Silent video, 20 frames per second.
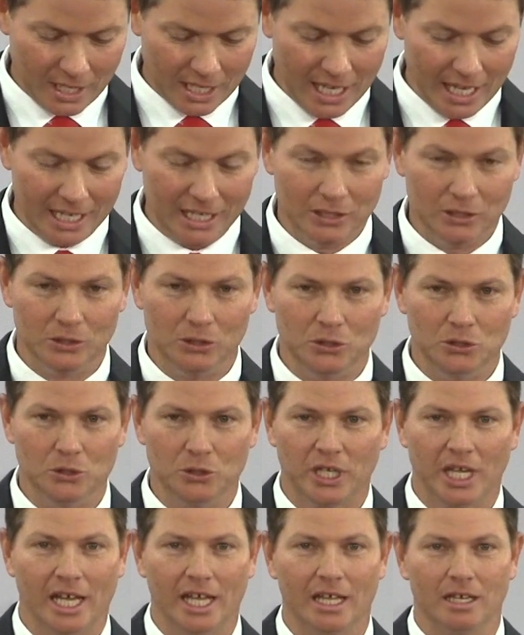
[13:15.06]
and you
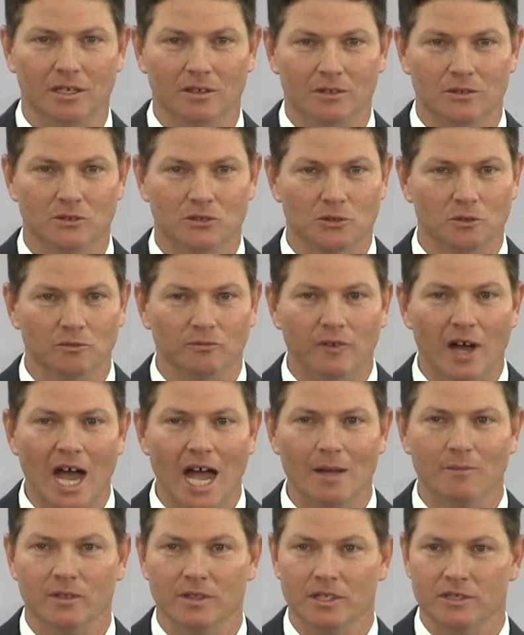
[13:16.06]
can't
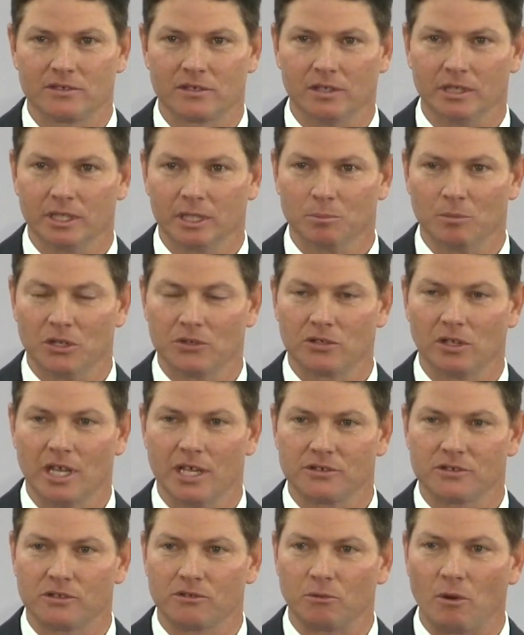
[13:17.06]
survive in this league, much
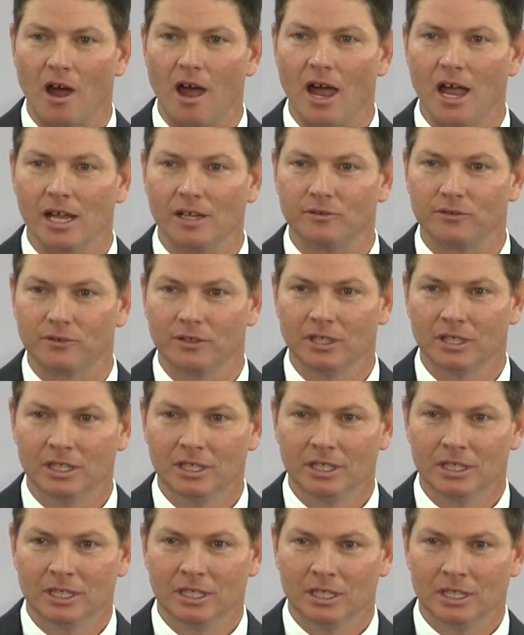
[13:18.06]
less thrive,
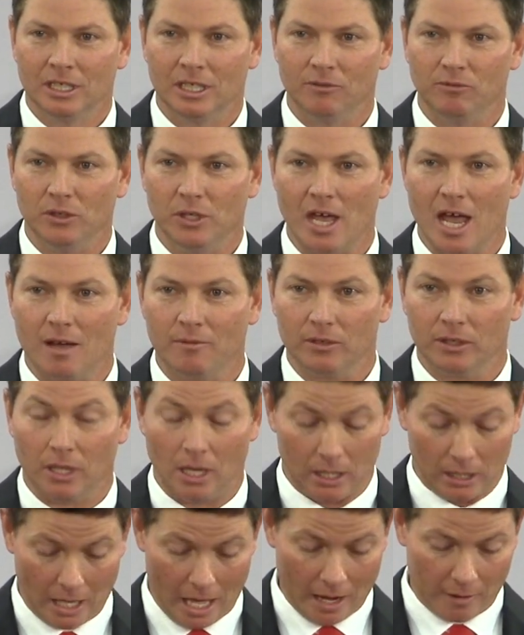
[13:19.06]
if you have a
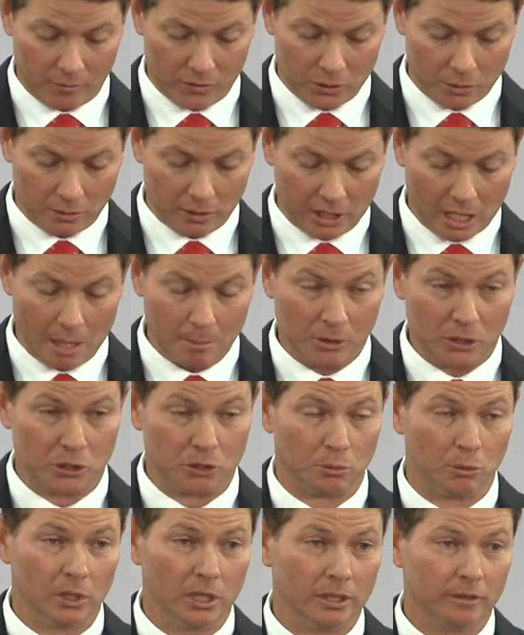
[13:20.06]
lot of shortcomings.
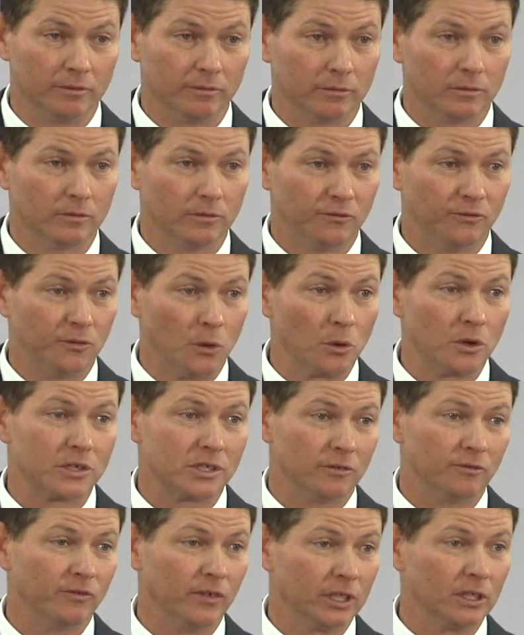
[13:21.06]
You're really
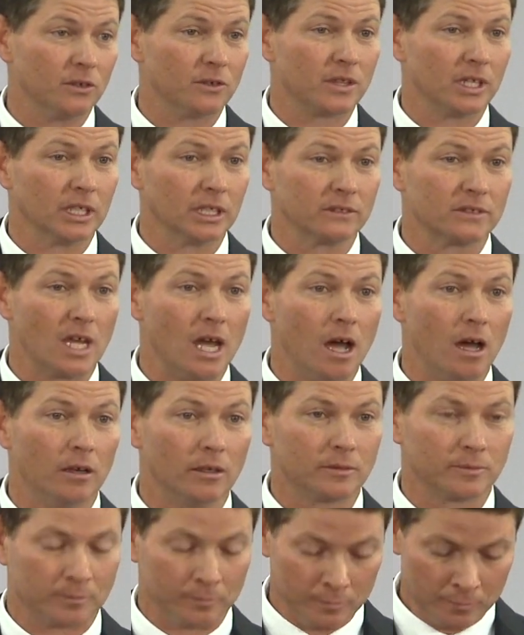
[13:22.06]
forced to figure things
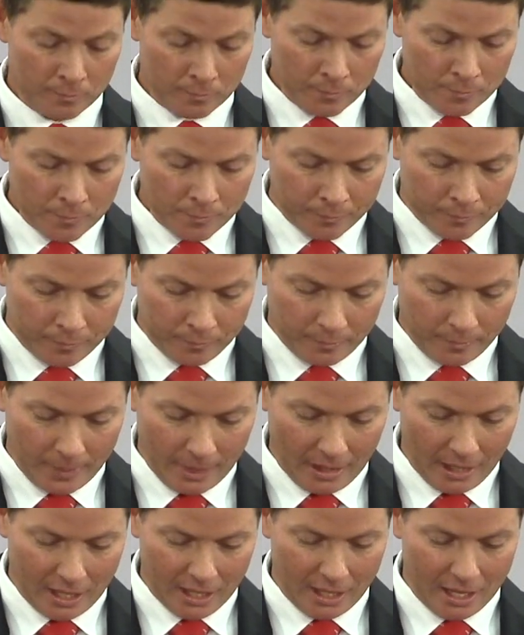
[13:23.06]
out.
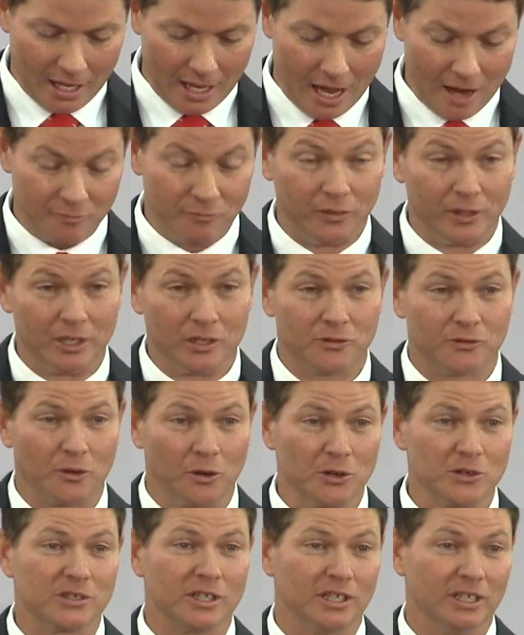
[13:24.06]
I've finished
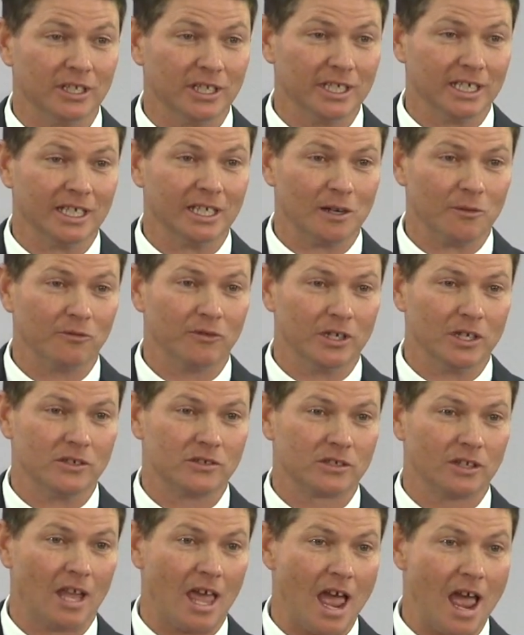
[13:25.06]
first in the league and I've
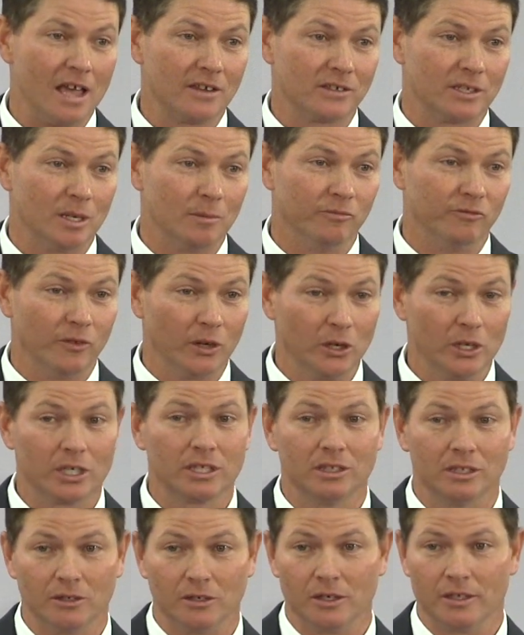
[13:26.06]
finished last, and I'm very
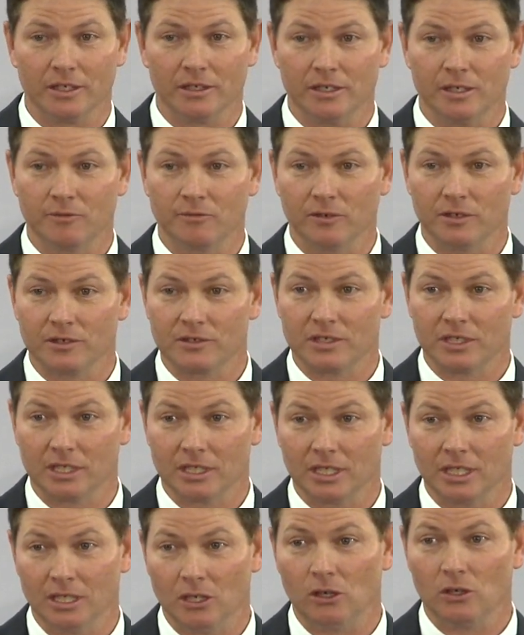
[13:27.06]
clear on the difference,
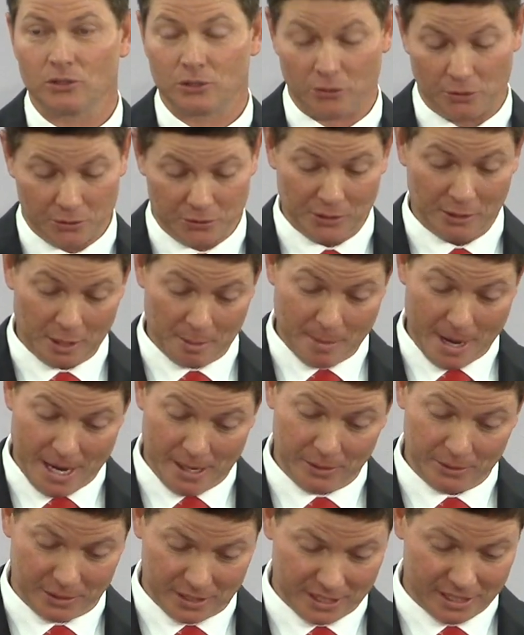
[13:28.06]
and it all starts on the
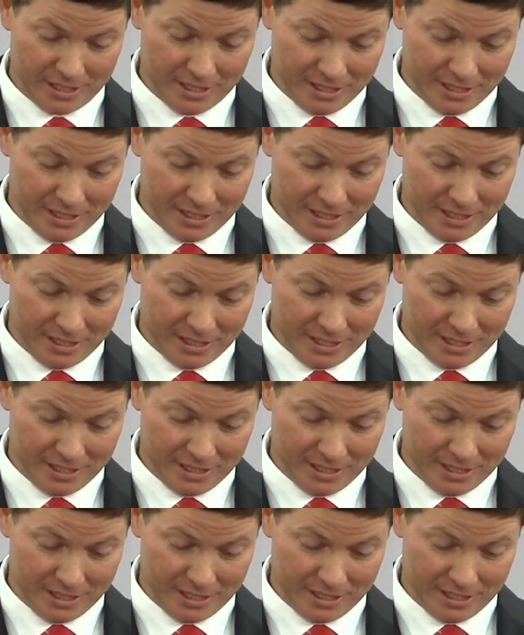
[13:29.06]
mound.